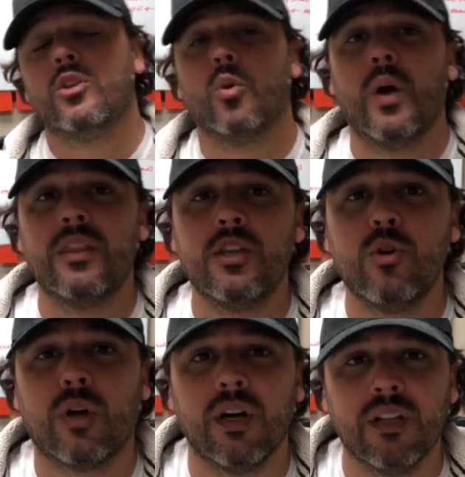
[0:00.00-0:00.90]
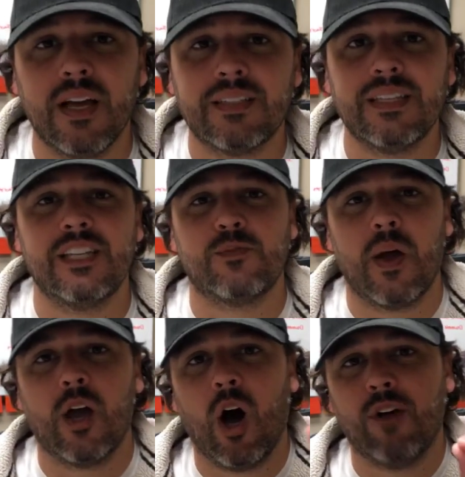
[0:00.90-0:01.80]
The way that you collect is
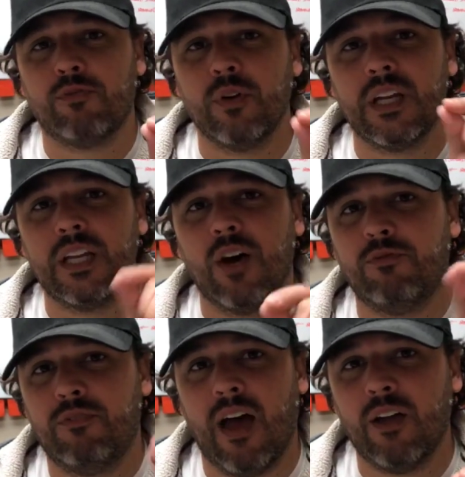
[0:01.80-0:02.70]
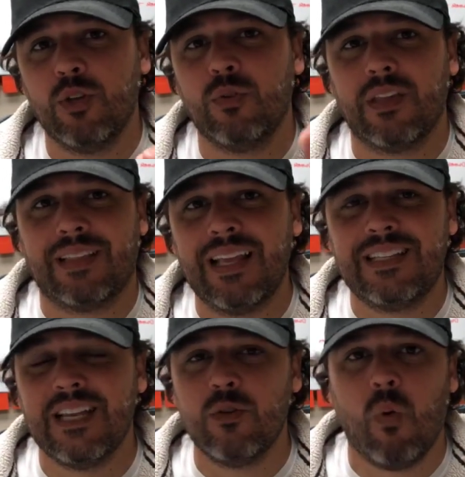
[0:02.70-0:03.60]
by offering enough value that they
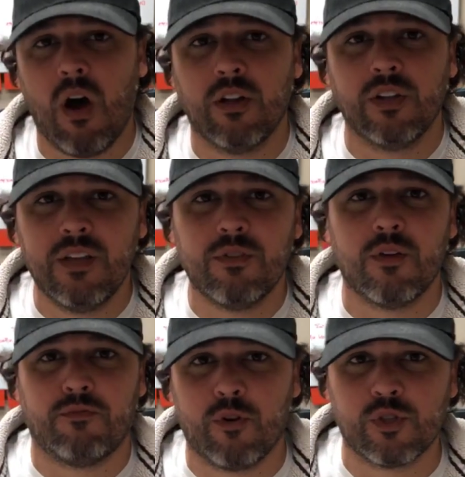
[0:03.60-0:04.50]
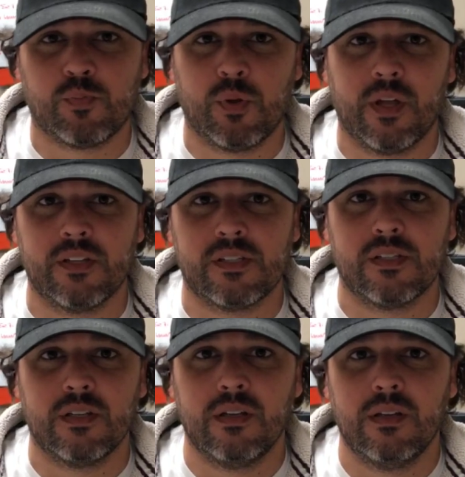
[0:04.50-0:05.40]
didn't want to leave in the first
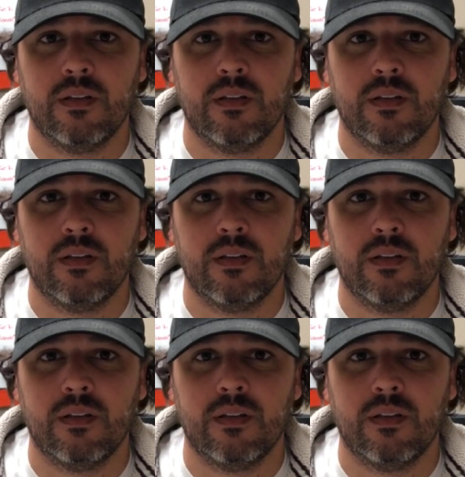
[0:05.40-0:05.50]
place.